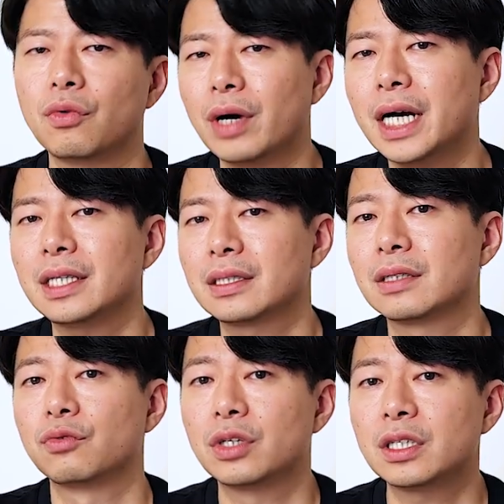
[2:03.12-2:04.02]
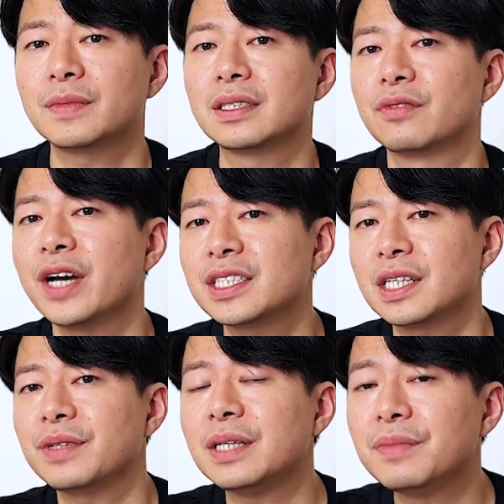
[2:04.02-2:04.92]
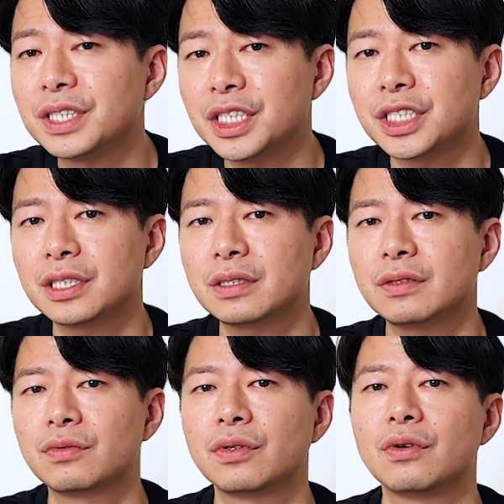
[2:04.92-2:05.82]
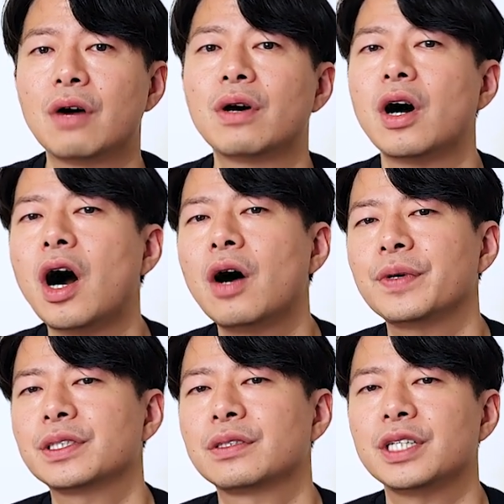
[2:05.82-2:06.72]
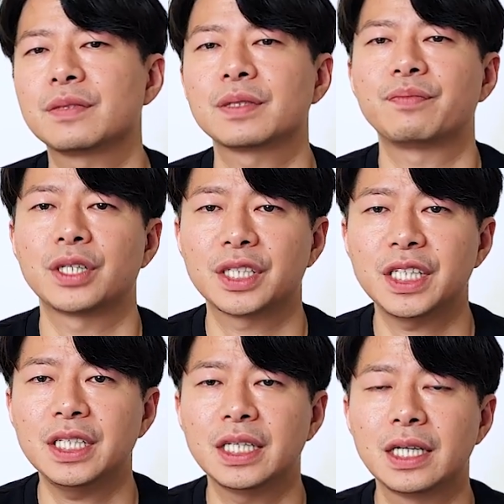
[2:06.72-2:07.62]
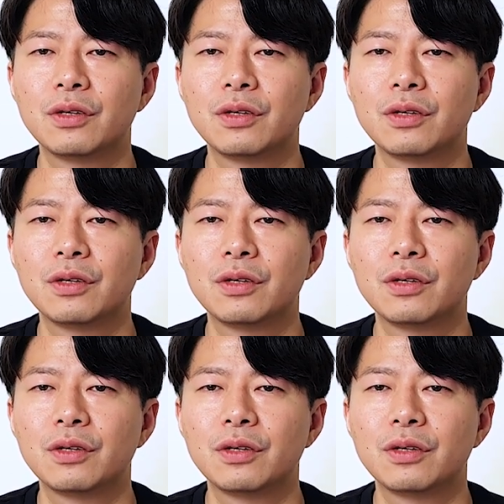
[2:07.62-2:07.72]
Write a warm and festive invitation for our office Christmas party.